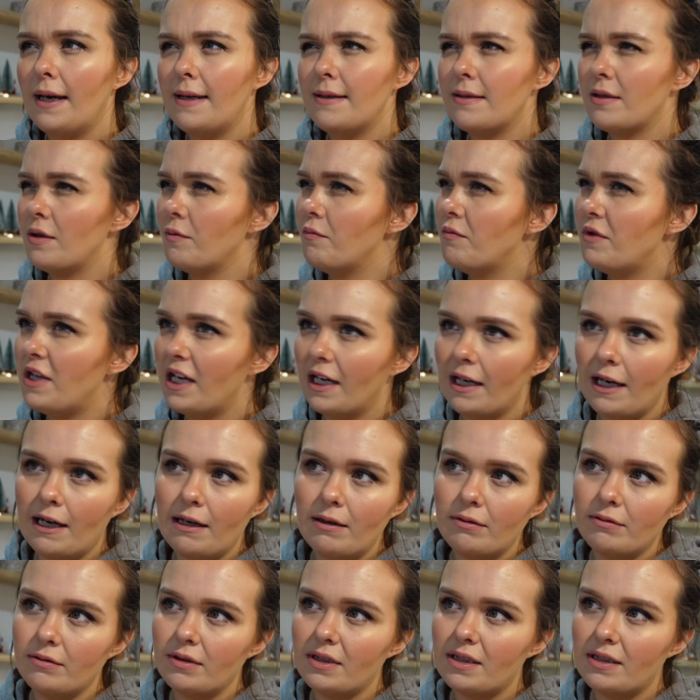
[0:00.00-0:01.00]
something
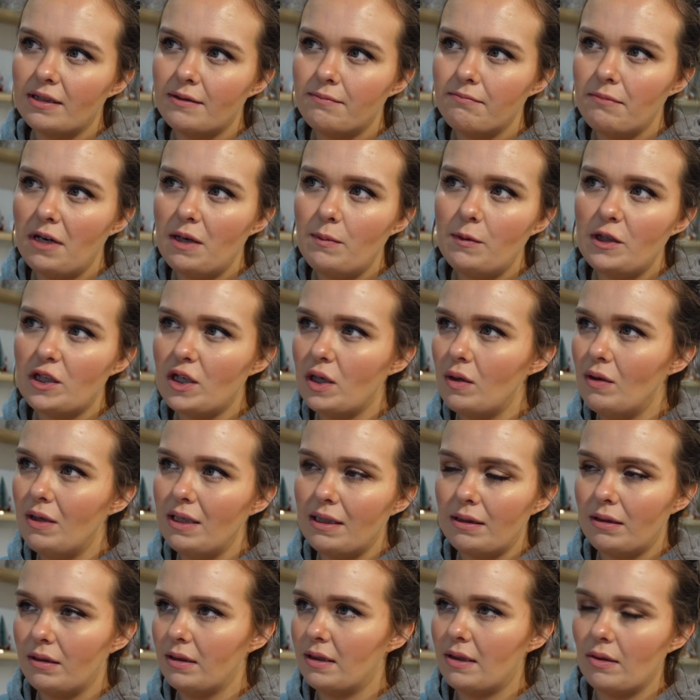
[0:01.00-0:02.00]
else, maybe two
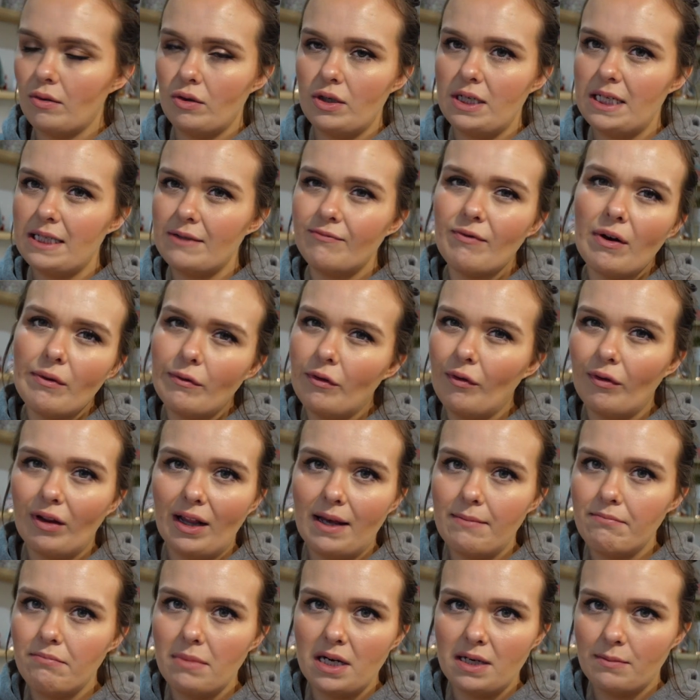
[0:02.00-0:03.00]
little toys, very
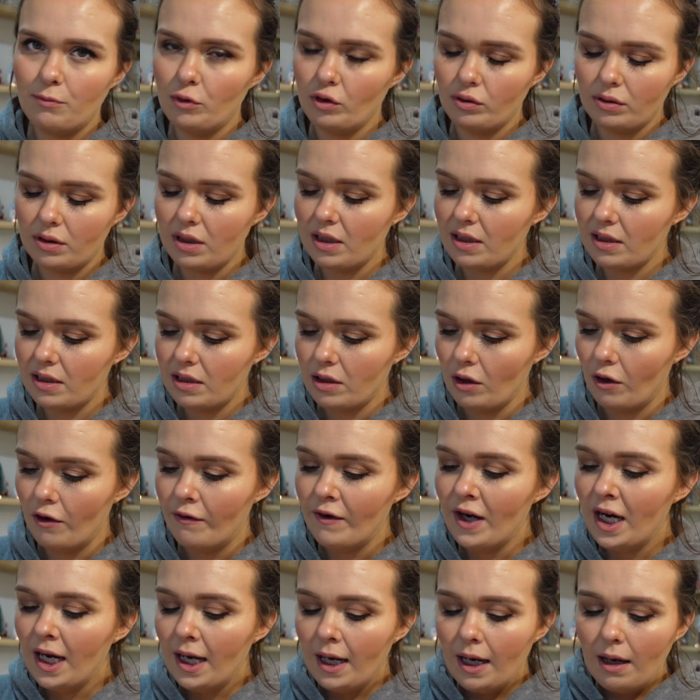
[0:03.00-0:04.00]
like minimal
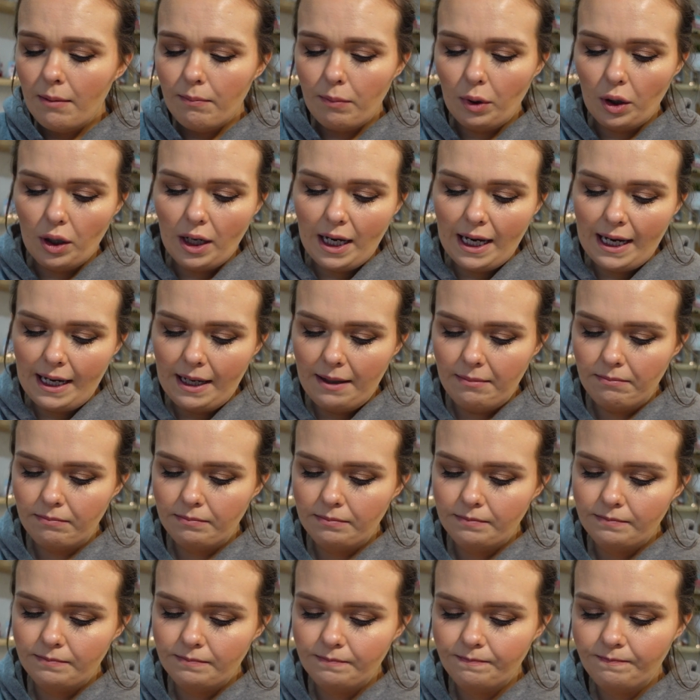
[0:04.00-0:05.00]
stuff. But I
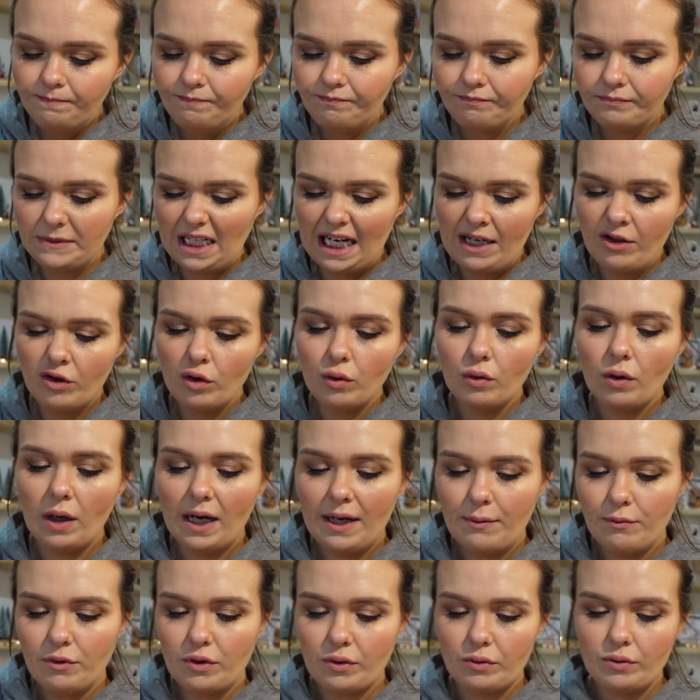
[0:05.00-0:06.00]

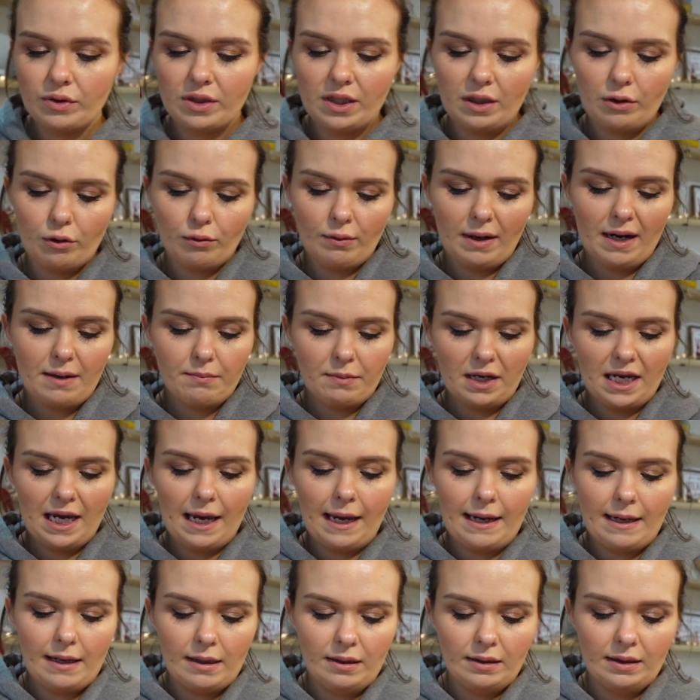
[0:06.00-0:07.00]
thought I would also grab
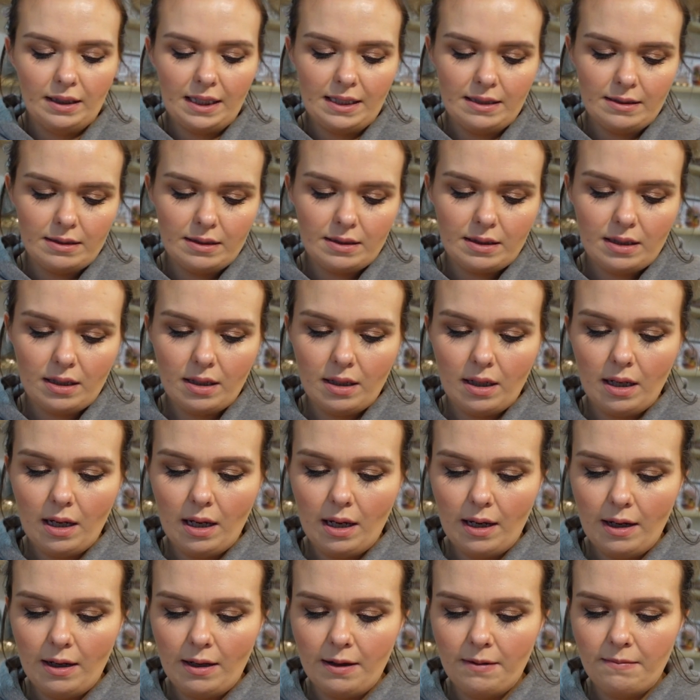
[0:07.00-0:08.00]
a
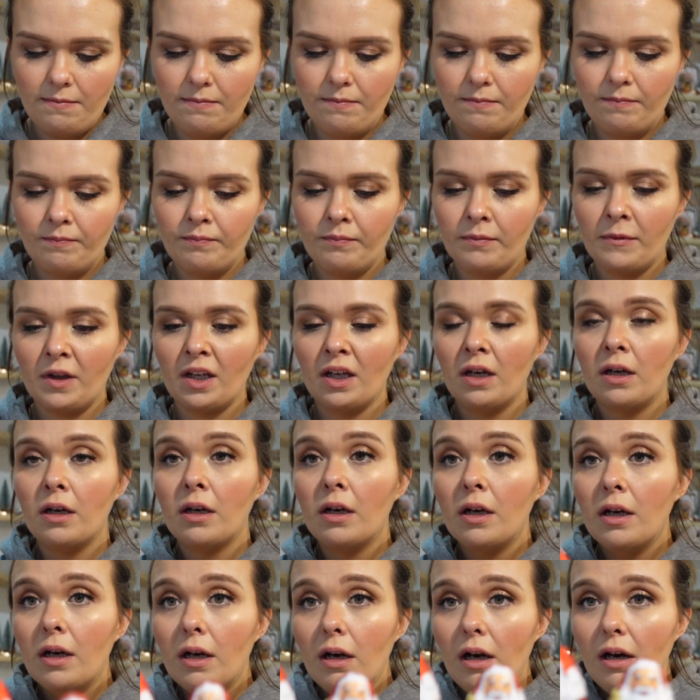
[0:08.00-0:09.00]
lint
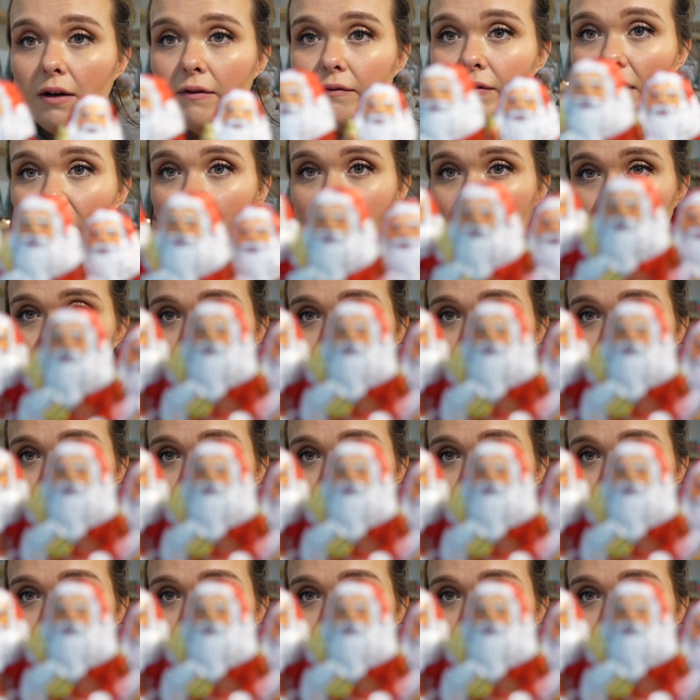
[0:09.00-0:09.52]
Father